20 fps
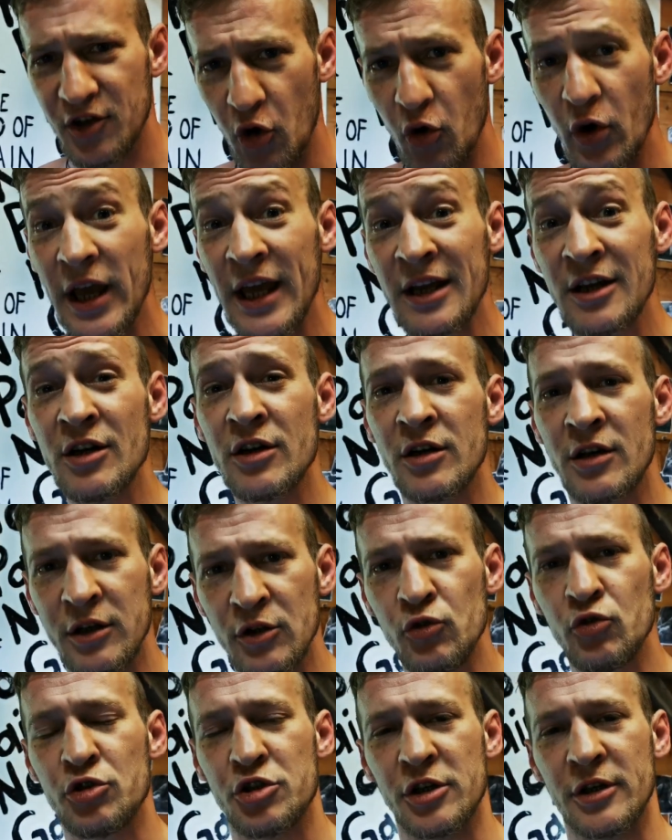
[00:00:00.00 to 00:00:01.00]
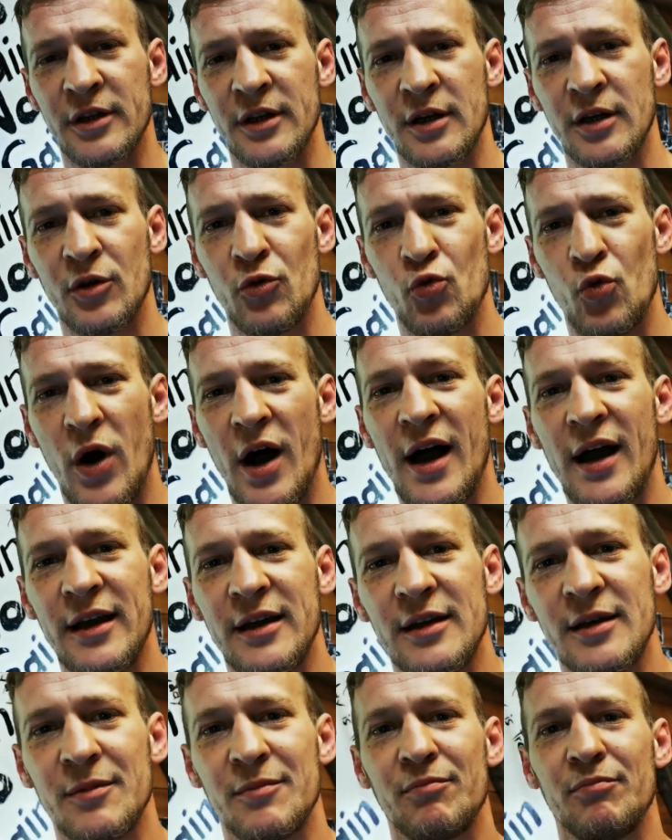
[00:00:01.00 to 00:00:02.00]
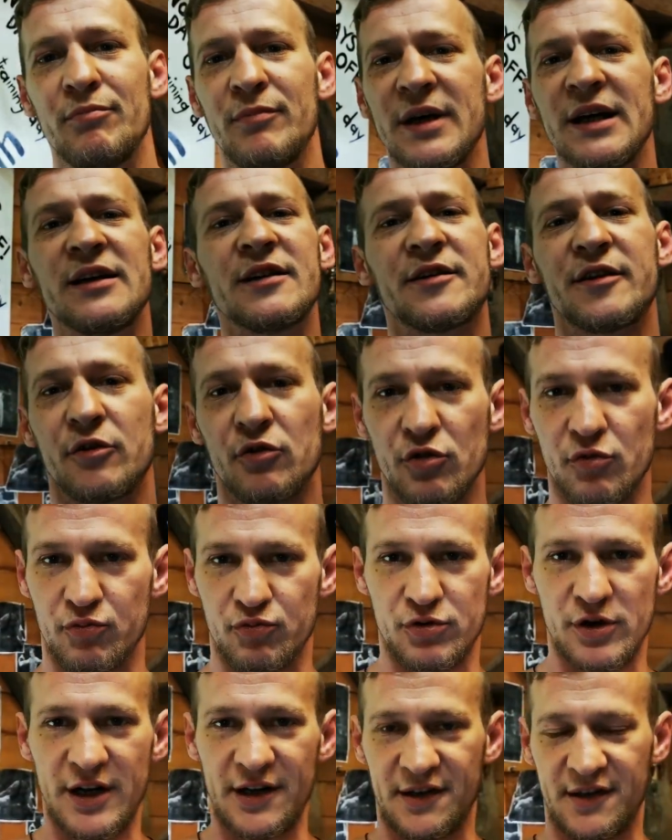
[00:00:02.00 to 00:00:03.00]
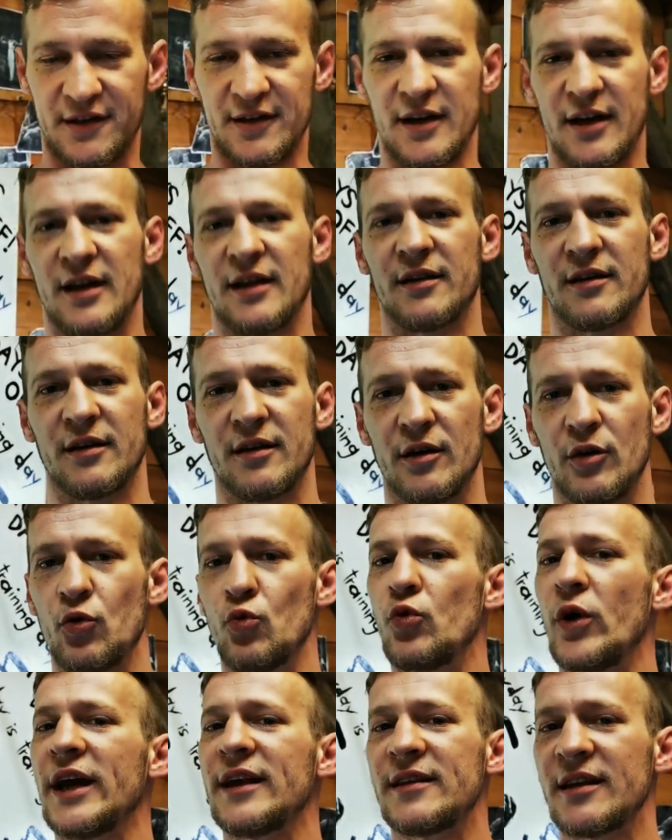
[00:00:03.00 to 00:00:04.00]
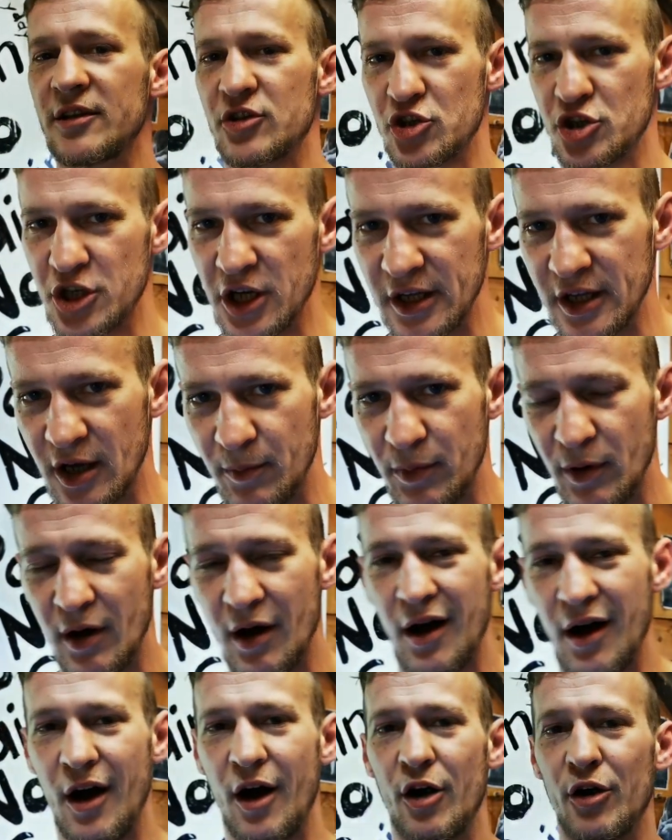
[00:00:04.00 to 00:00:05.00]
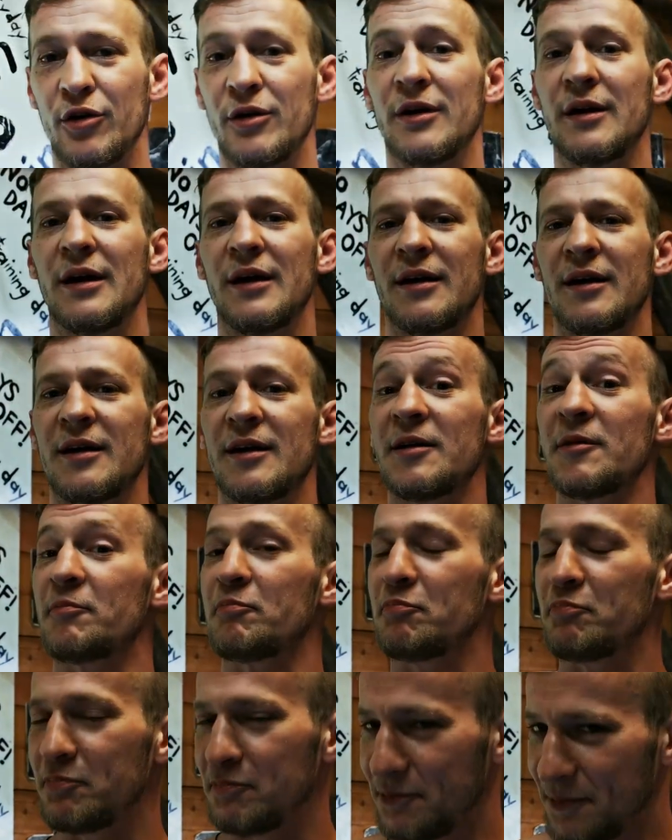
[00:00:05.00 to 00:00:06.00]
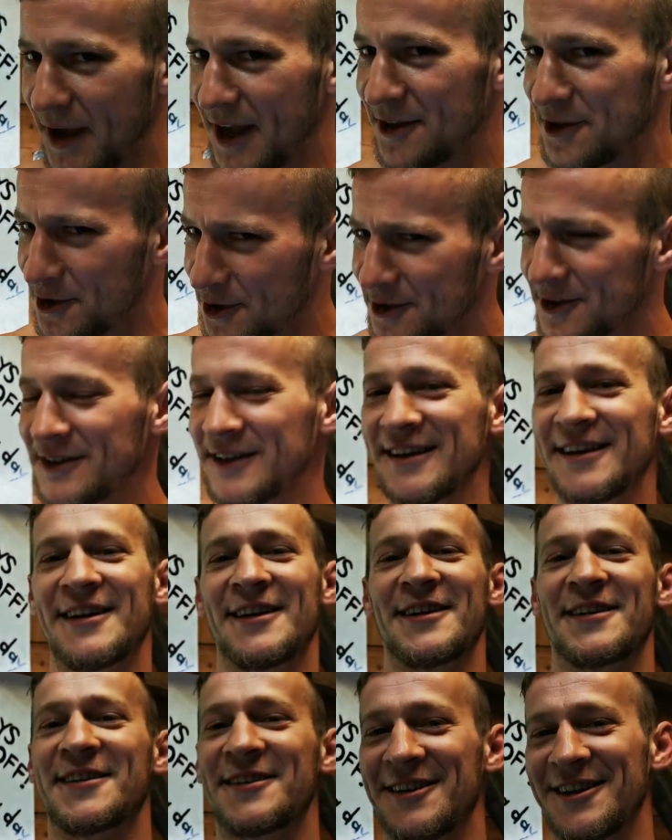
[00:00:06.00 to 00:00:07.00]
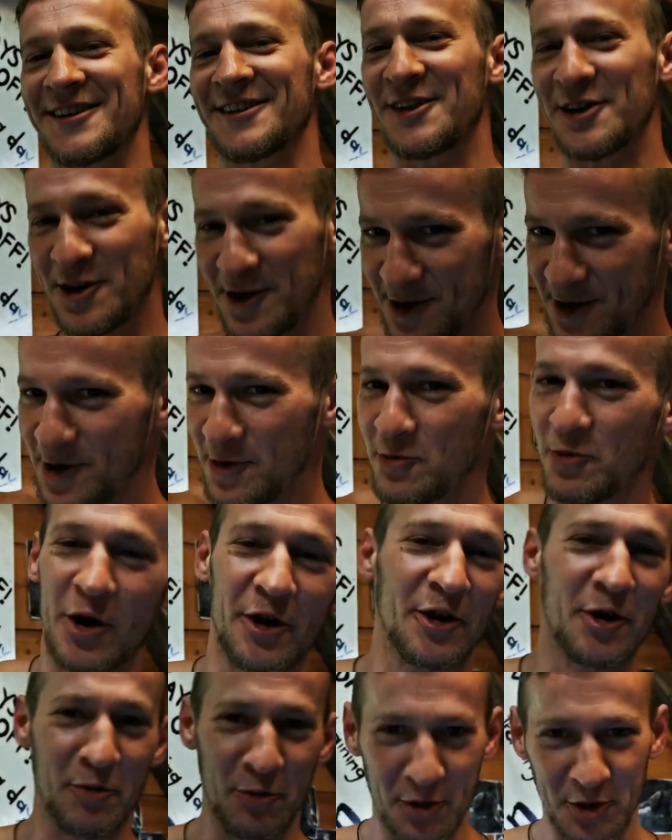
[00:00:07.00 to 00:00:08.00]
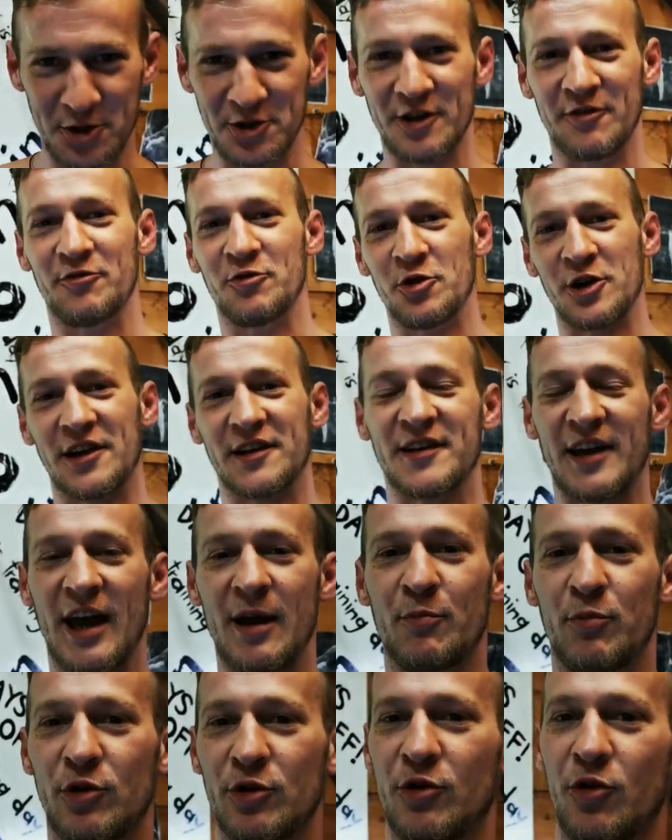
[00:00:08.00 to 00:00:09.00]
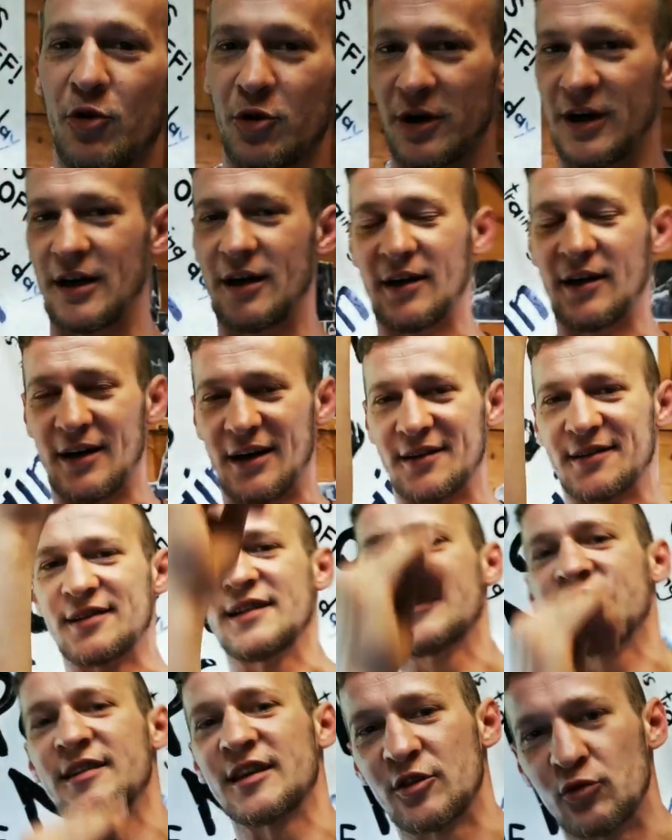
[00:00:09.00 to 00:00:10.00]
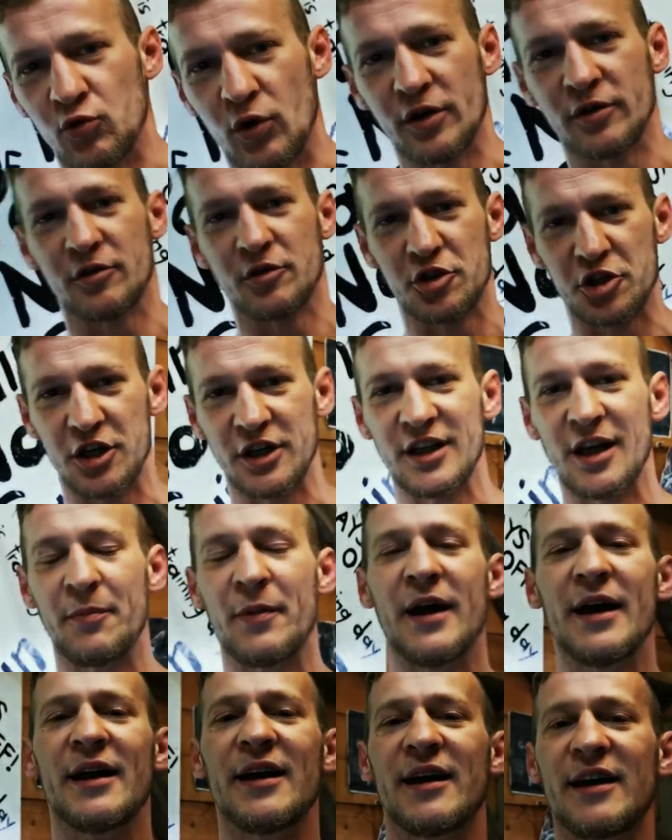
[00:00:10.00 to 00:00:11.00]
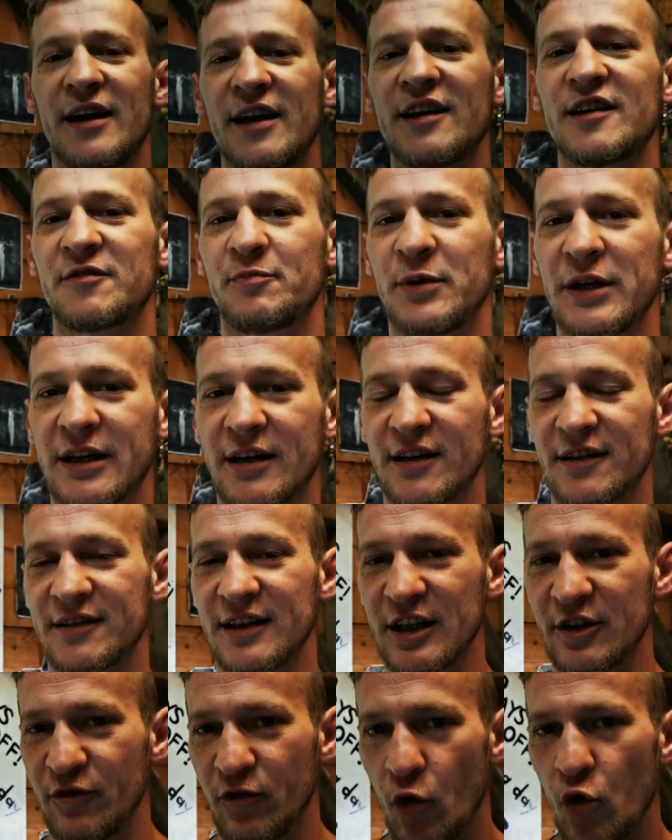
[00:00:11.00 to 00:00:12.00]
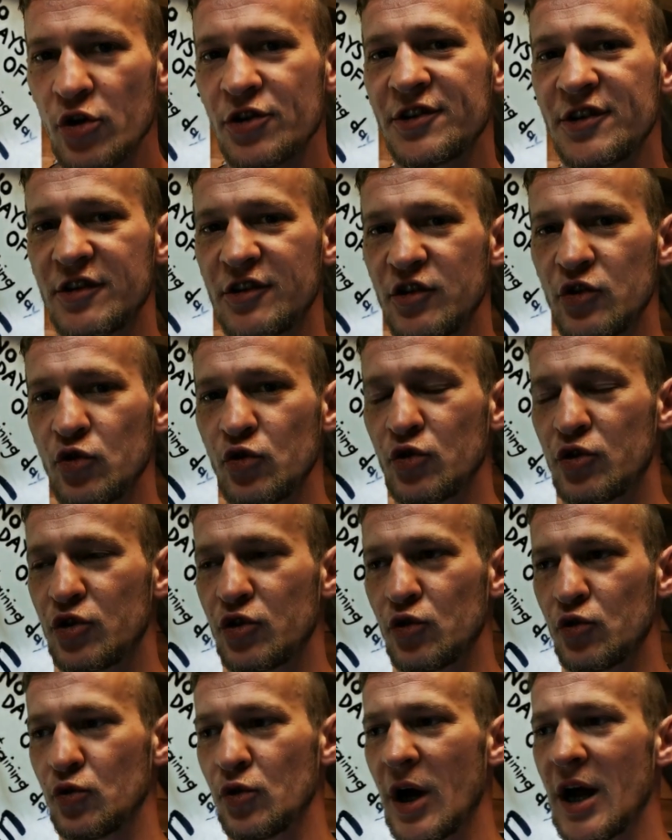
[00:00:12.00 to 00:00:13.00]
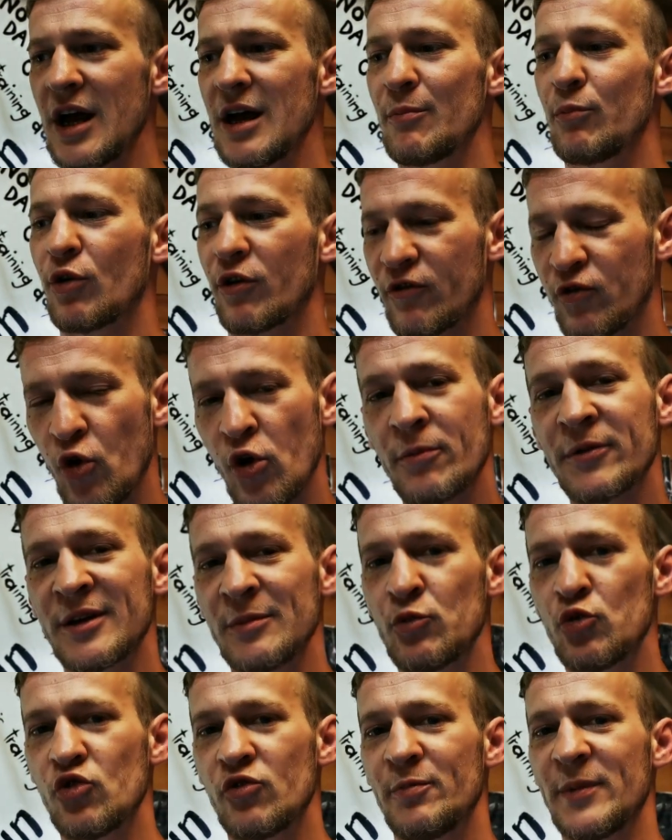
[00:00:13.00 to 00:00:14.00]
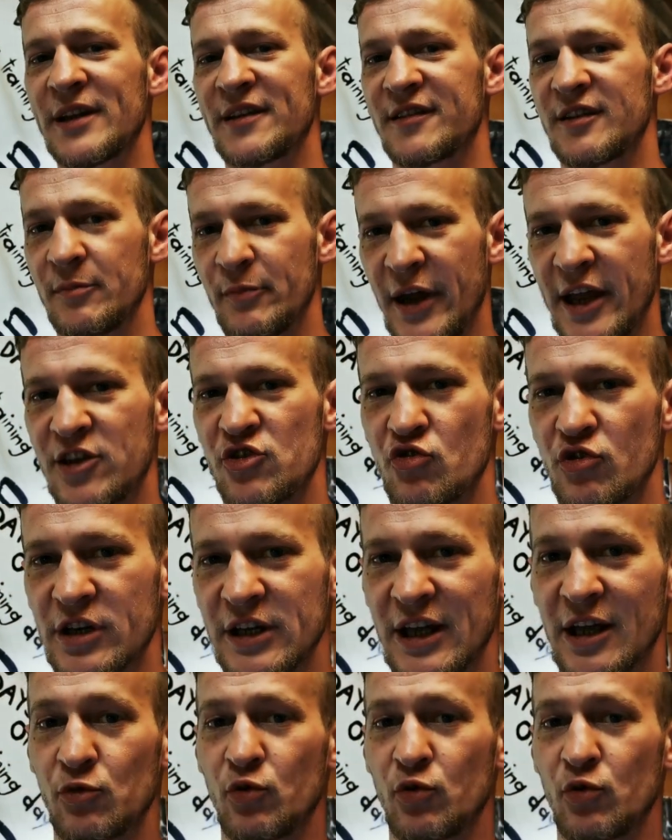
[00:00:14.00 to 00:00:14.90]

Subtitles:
So in conclusion, why military press and the weighted chin-up are better than the one-arm push-up, for example, or a assisted one-arm chin-up, is because it forces you to perform the movement symmetrically.